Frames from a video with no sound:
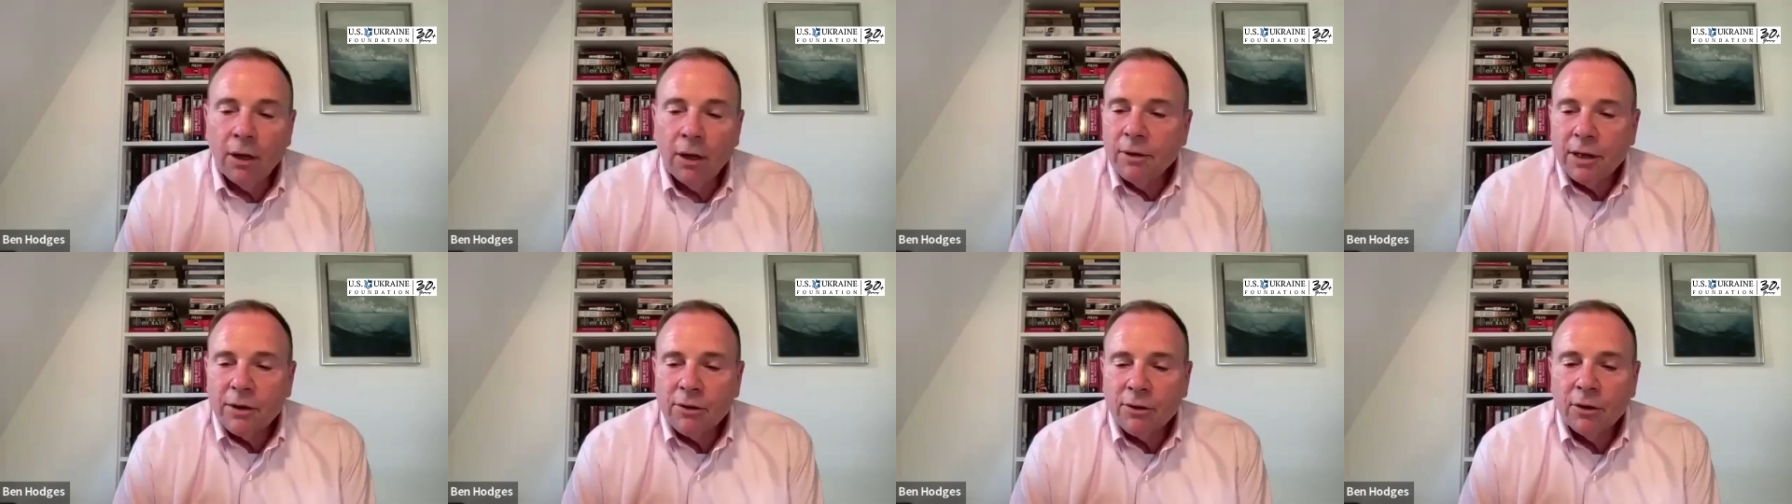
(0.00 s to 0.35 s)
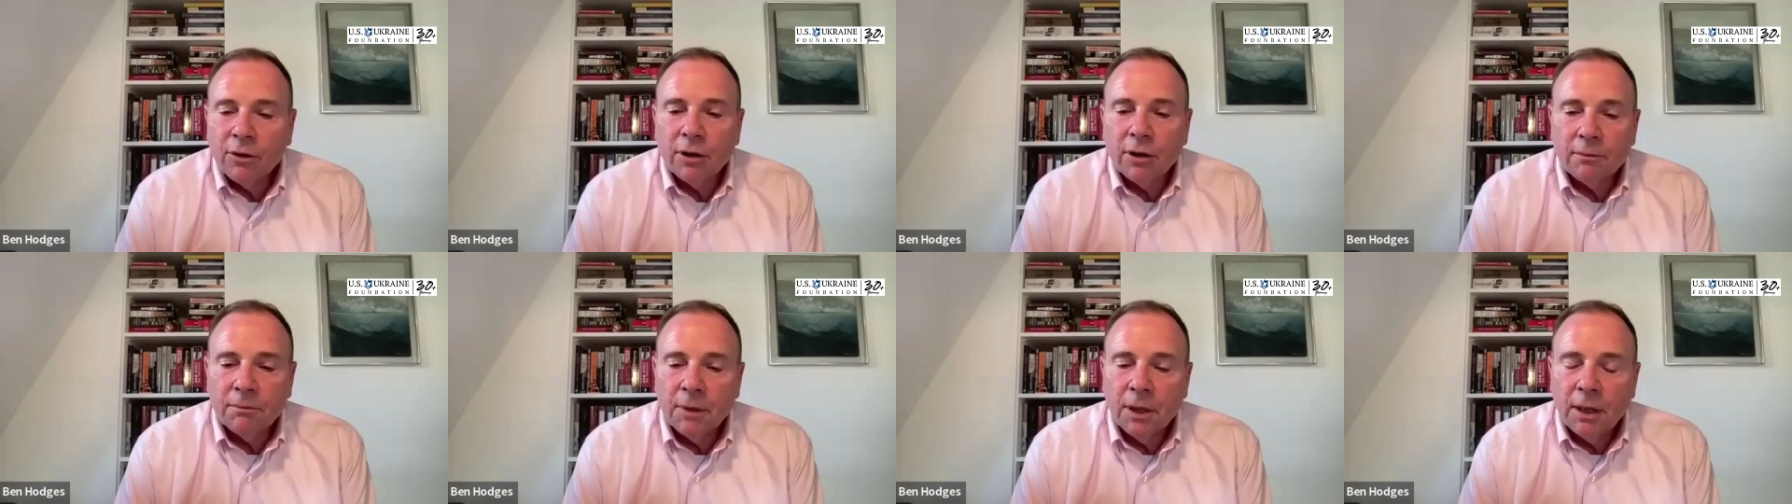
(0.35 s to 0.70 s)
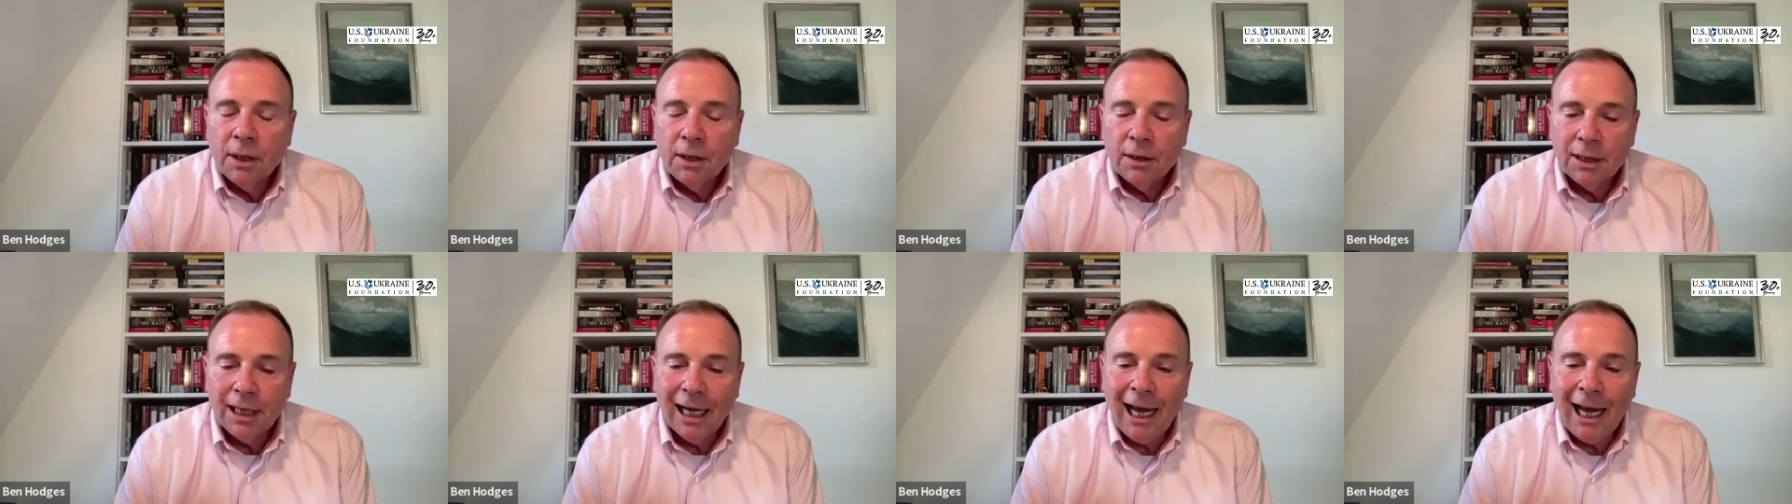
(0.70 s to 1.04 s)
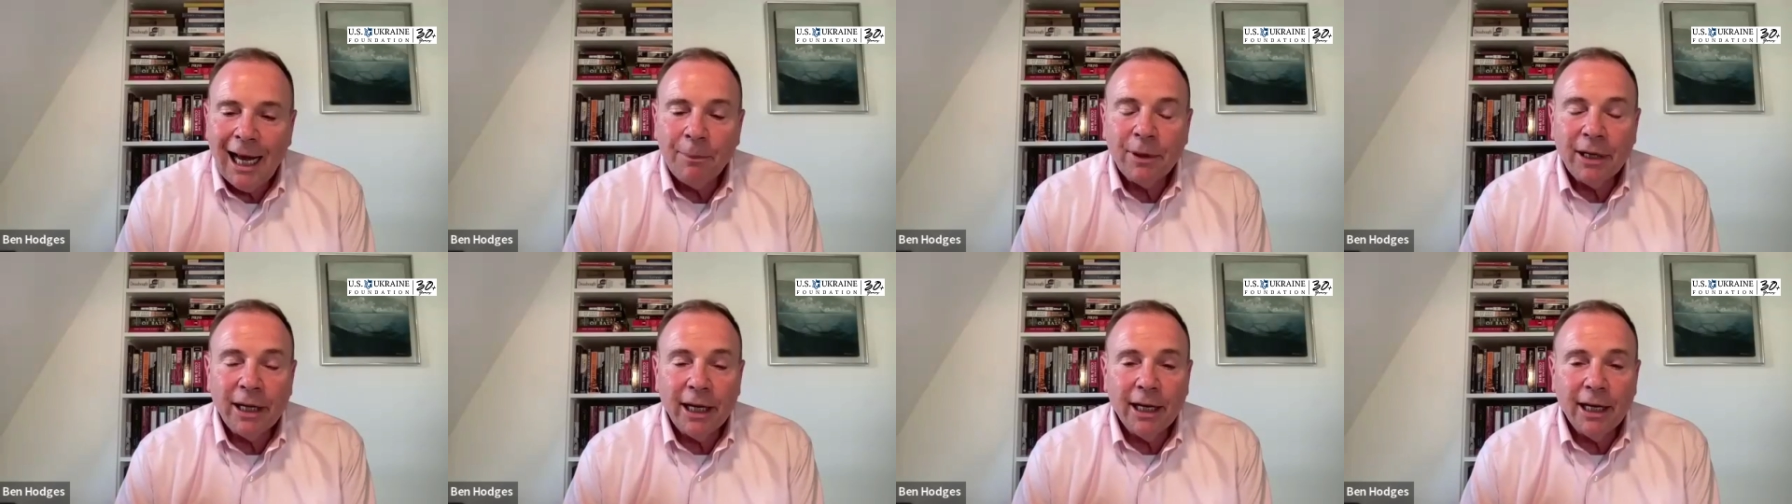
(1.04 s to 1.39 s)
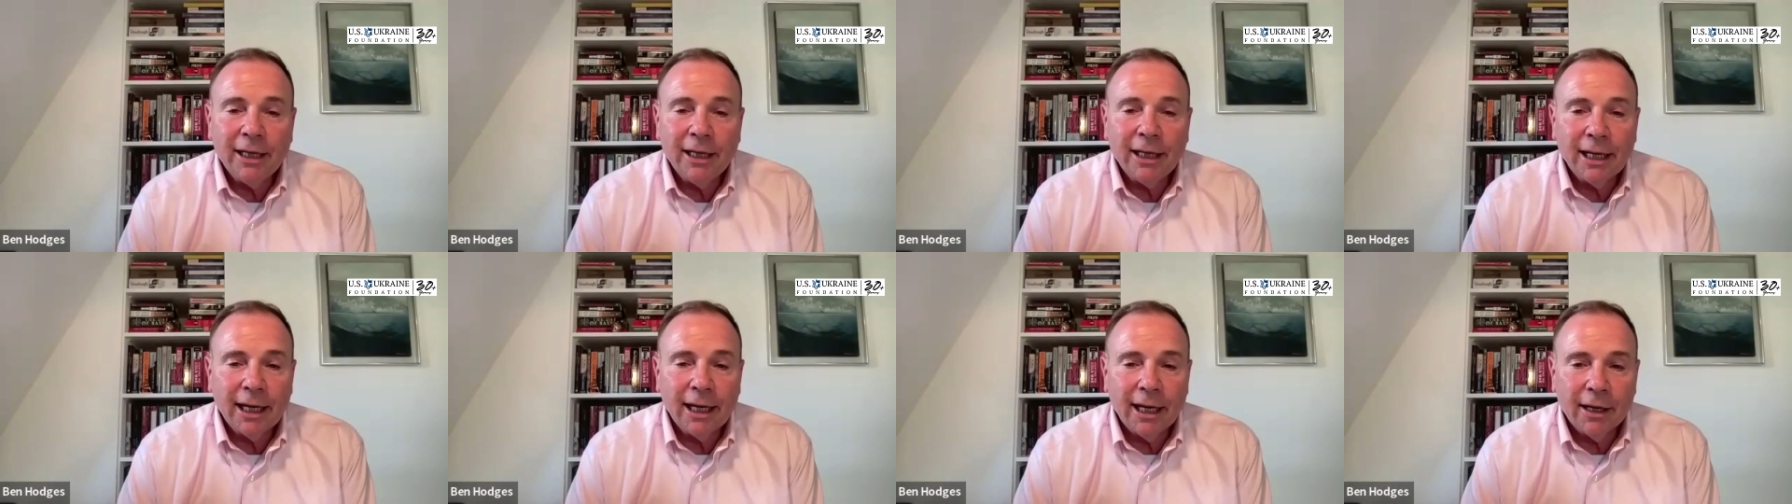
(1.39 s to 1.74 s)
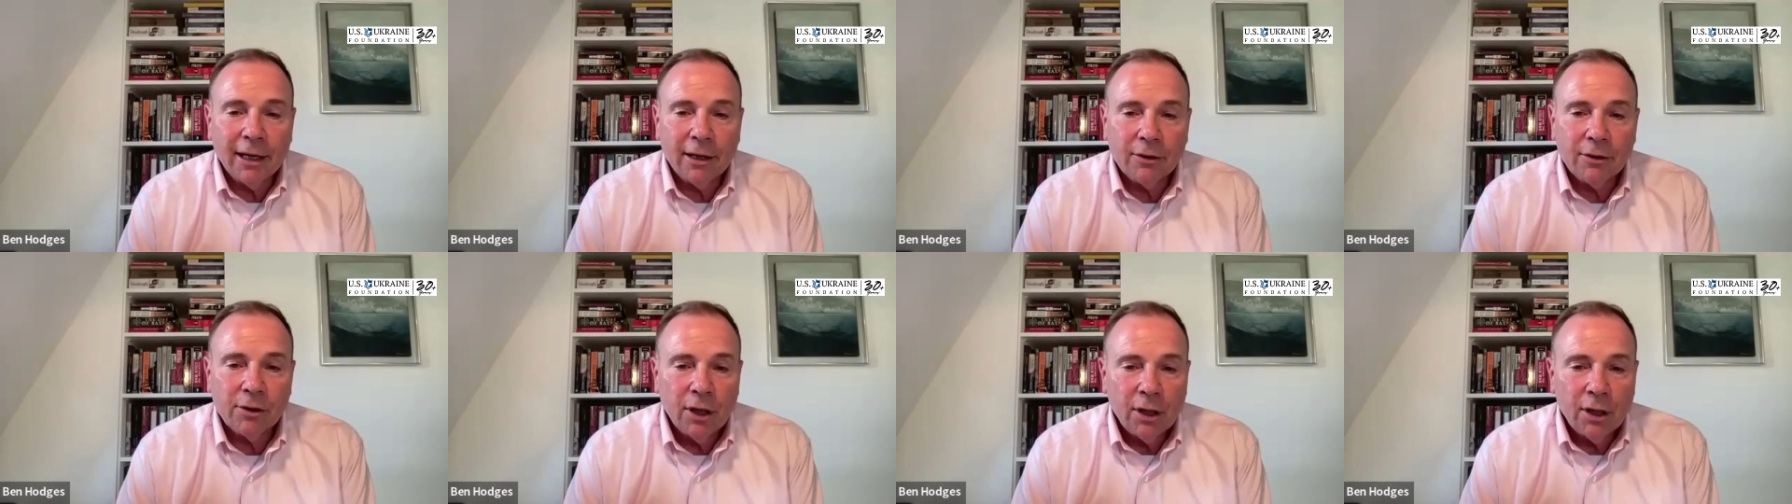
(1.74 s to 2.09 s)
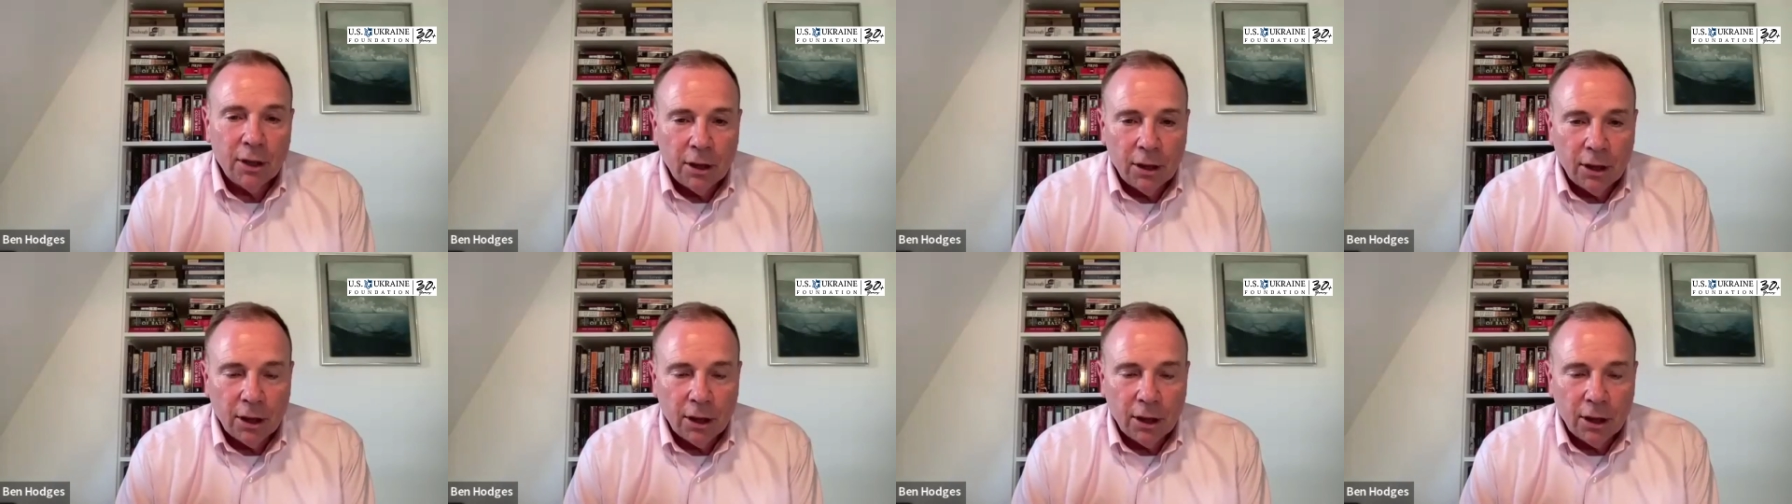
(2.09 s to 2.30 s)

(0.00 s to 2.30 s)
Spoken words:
no, that's good. The happy ending is